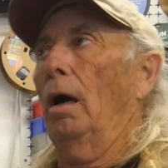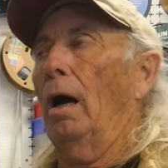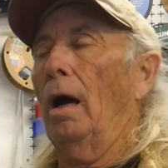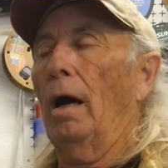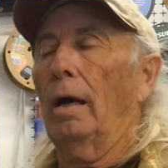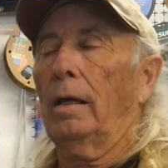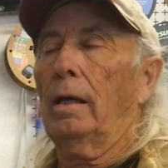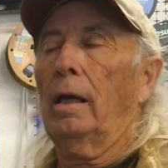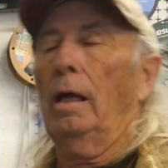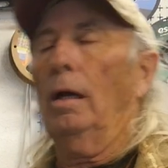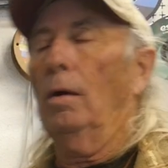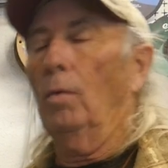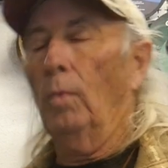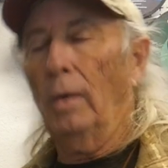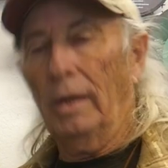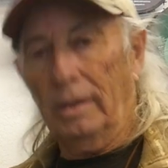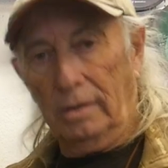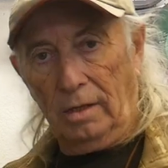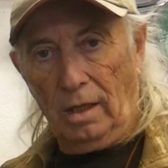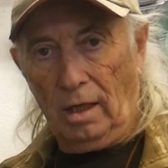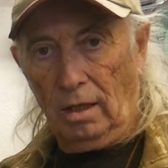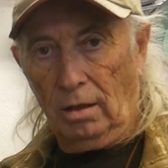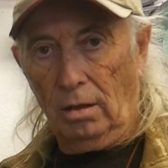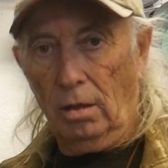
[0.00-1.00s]
I can't
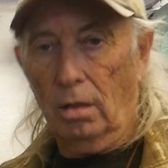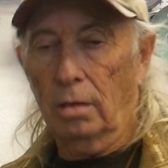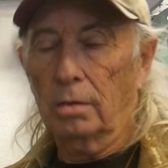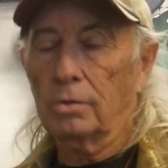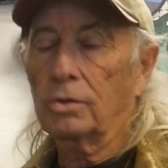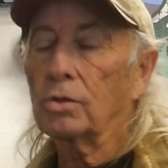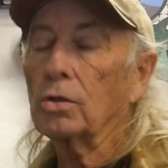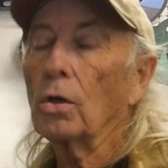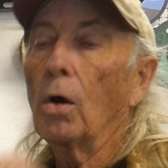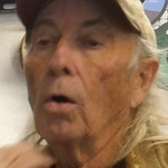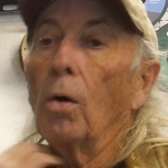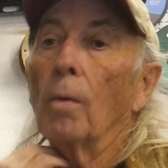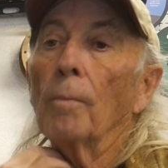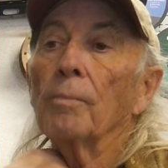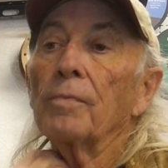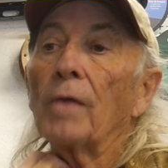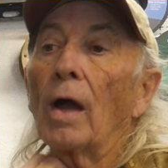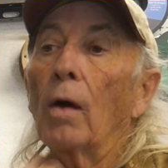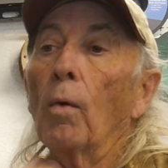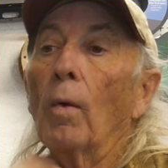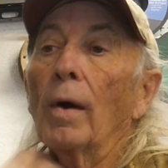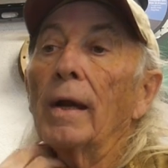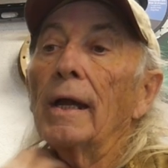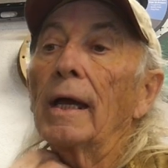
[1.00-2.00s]
wait that long. So
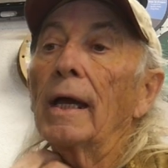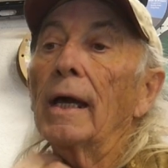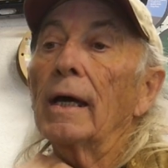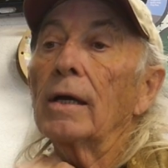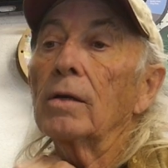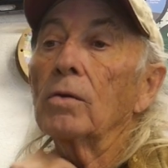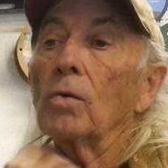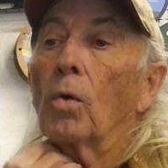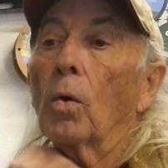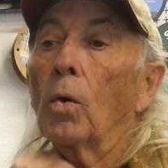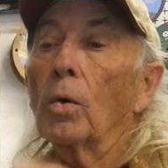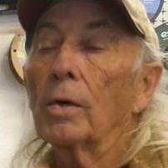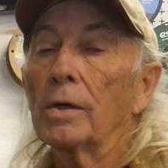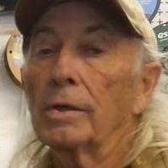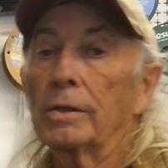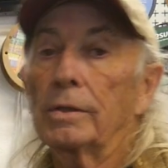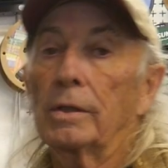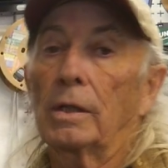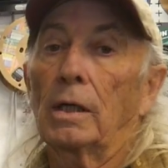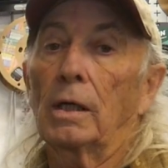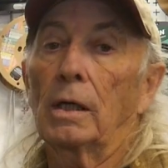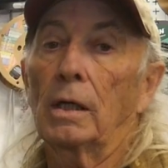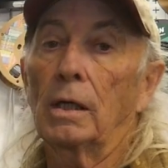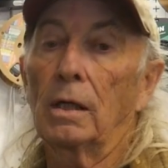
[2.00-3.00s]
I went ahead and
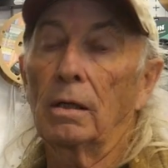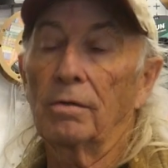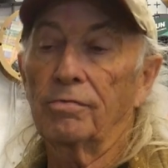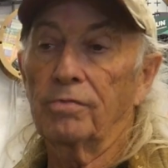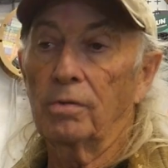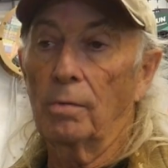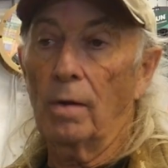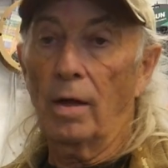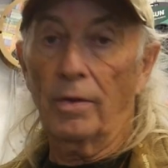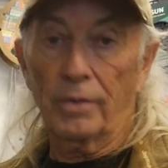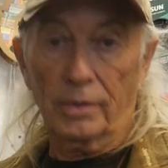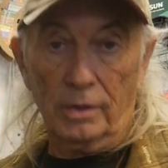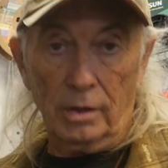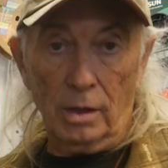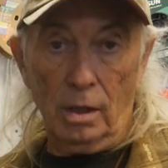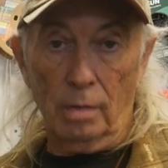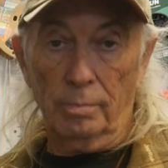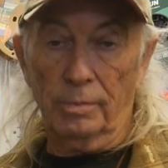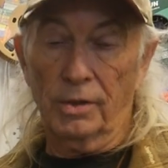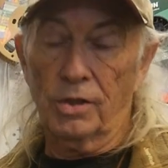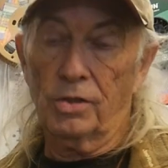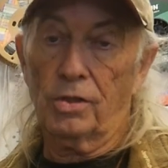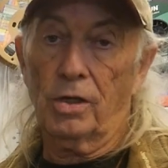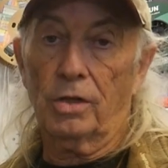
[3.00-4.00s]
ordered uh, from other
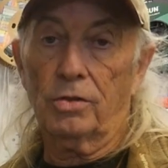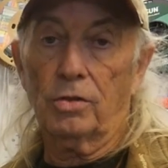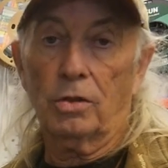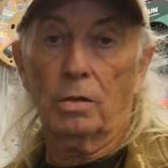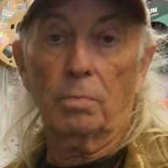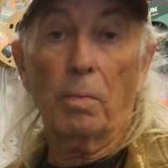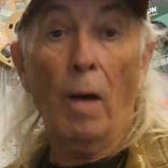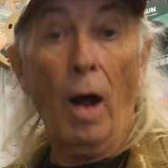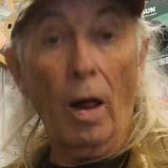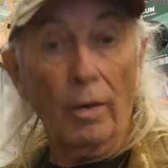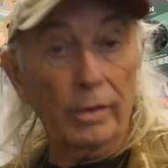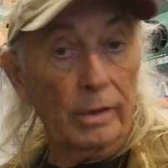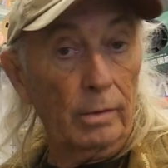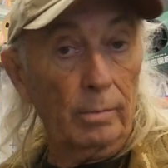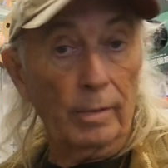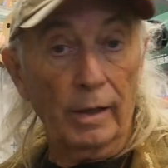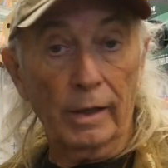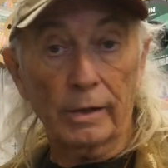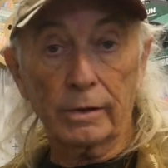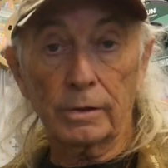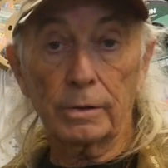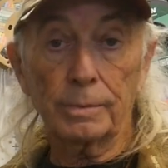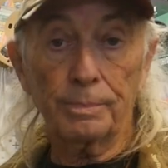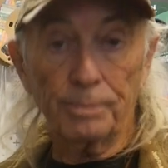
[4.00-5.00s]
companies such as
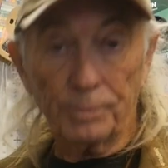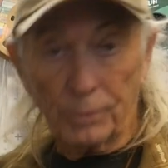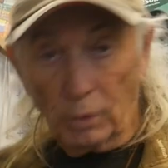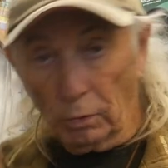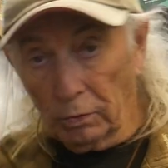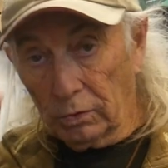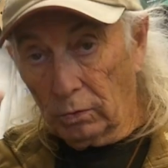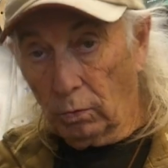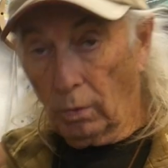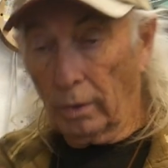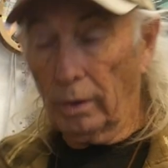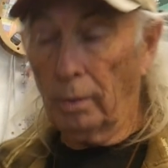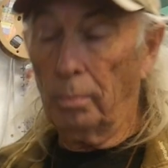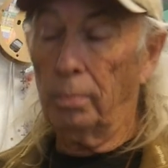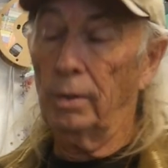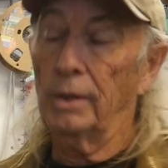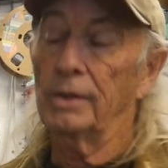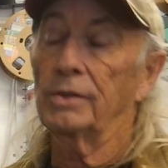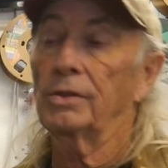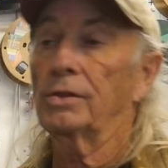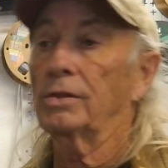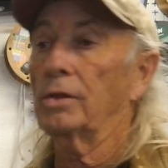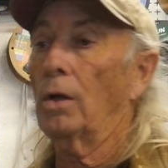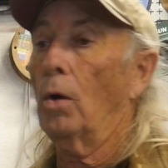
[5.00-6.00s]
Polymaker. It was one of the
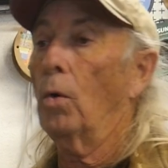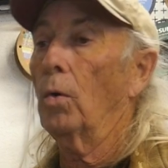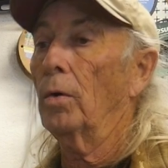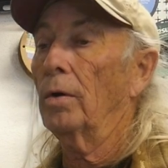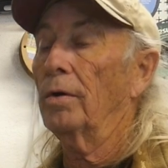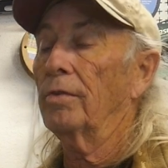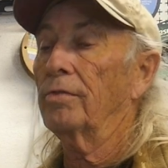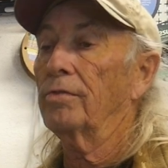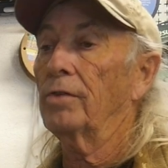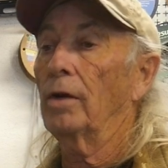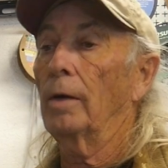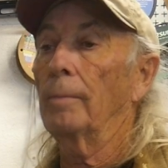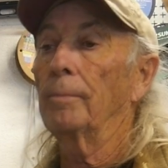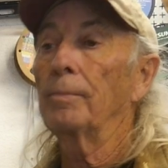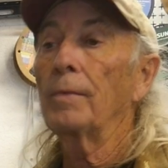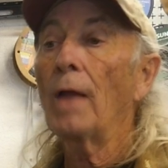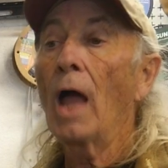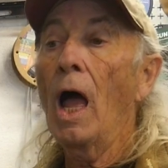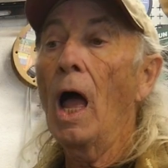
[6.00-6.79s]
places I ordered from.